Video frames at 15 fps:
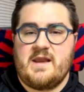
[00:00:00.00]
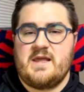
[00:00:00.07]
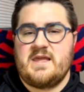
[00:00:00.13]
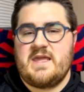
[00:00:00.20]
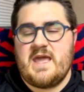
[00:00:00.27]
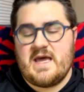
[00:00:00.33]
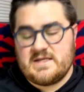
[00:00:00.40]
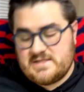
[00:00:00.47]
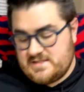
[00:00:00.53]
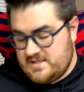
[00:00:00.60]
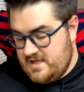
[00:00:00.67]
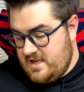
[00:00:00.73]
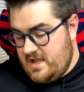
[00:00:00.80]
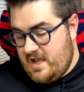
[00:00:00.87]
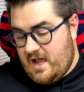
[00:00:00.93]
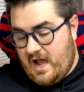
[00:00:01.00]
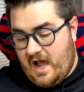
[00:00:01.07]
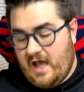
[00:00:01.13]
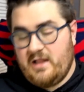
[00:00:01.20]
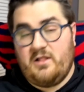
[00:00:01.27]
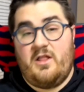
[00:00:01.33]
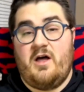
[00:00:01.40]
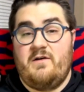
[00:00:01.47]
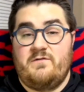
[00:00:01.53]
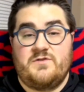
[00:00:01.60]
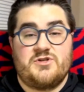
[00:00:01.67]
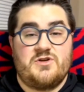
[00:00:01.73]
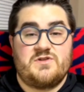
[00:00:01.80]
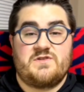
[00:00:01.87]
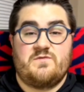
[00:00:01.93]
Yes, I love
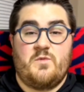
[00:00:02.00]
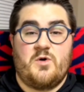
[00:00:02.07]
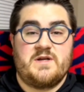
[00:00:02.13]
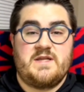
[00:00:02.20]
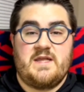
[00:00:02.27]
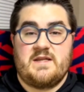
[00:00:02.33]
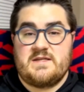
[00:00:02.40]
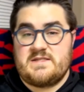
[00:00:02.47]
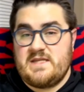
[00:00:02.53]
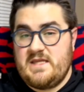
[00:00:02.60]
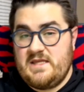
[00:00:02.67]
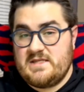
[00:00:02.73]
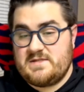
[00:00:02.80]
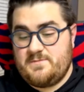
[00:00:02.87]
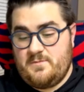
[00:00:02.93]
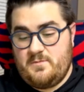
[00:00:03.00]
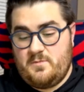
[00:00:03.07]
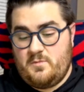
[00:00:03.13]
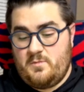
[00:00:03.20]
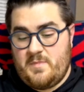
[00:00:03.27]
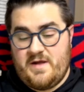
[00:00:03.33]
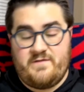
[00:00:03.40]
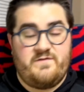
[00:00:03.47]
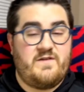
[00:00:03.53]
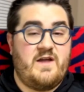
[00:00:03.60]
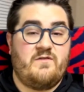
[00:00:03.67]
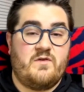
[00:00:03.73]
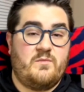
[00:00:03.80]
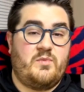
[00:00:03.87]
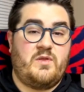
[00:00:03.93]
Joseph Martinez. He is my
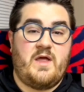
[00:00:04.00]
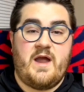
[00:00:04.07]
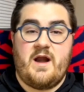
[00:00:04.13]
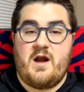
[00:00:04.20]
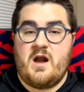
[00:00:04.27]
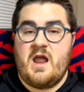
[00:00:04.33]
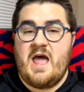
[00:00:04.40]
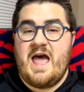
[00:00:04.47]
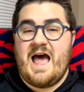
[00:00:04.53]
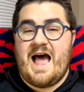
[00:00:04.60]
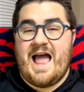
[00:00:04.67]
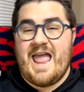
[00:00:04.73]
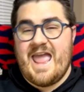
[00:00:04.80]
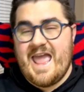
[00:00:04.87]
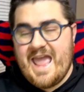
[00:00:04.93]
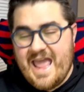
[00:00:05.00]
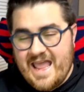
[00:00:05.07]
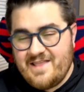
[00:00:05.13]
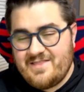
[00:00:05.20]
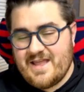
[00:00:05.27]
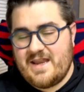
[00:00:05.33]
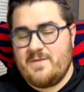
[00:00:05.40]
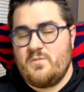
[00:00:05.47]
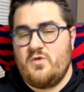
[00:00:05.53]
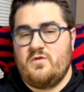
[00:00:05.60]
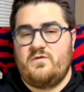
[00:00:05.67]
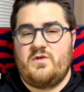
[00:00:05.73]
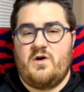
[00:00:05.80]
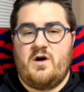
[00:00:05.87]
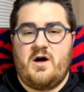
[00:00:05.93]
favorite player. I hate that he
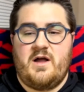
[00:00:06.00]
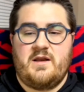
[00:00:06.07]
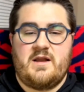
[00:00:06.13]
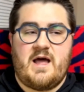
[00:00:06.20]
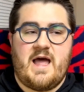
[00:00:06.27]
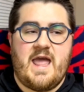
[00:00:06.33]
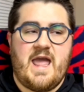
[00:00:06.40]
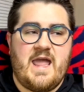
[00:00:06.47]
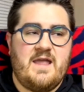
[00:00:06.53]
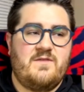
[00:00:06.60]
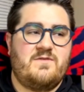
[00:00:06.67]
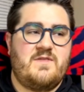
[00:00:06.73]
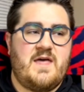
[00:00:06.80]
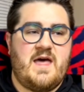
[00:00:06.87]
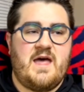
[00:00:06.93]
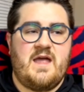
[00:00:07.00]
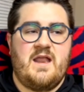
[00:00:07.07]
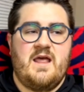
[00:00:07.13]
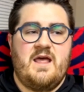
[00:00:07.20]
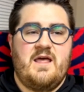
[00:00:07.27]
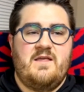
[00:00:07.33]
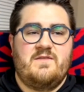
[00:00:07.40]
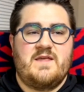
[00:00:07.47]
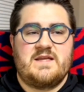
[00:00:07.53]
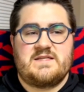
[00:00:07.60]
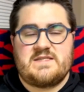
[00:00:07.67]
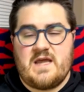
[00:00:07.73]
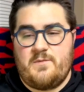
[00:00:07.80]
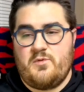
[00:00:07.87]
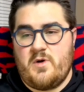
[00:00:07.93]
moved on. I hate that they
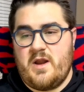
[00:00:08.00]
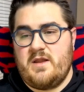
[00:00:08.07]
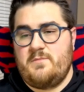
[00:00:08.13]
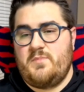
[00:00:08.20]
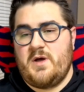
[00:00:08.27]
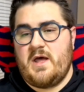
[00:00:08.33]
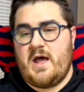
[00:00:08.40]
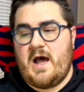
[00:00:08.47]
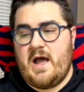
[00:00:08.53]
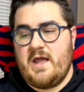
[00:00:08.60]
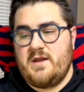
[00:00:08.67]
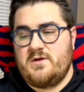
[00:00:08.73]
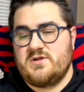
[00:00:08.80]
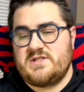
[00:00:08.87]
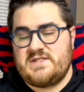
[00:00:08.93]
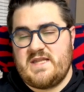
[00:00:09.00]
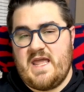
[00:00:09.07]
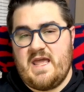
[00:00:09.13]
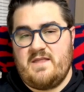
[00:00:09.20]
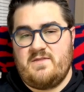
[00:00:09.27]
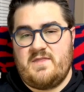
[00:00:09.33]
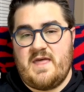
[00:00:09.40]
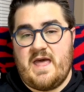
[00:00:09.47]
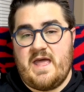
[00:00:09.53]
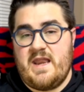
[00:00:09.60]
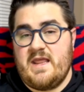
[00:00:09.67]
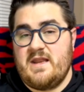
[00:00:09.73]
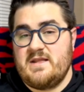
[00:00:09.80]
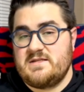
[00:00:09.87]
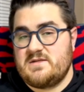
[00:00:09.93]
separated, but I understand that
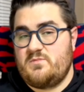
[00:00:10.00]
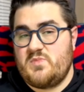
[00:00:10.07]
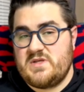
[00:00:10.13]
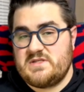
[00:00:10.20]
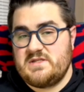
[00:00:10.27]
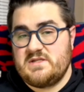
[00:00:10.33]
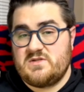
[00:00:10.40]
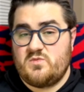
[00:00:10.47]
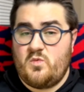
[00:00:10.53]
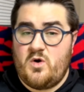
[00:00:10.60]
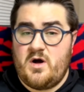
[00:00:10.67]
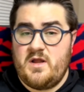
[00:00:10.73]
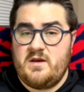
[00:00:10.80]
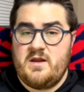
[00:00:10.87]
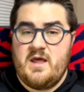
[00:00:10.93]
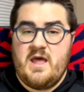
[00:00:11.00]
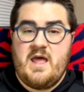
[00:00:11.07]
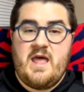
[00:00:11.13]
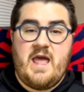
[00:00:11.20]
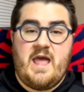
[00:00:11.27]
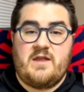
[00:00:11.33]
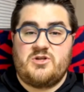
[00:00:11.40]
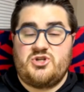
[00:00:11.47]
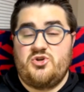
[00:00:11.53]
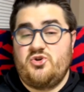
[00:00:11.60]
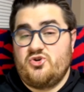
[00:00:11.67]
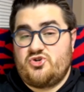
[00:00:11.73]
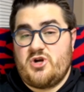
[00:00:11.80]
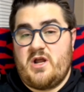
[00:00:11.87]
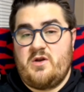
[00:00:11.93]
it is a business, one, and two, you're
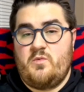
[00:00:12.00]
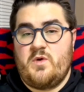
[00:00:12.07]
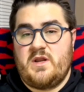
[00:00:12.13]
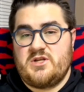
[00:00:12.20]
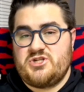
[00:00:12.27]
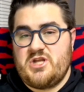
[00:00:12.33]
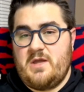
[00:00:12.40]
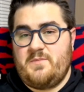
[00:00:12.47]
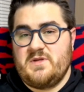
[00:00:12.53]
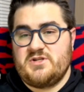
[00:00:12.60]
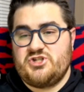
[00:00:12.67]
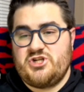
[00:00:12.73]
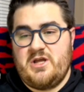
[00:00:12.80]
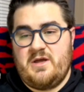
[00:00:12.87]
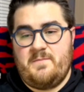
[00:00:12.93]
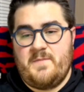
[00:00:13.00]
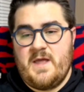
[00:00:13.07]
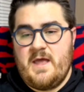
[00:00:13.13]
trying to win a championship.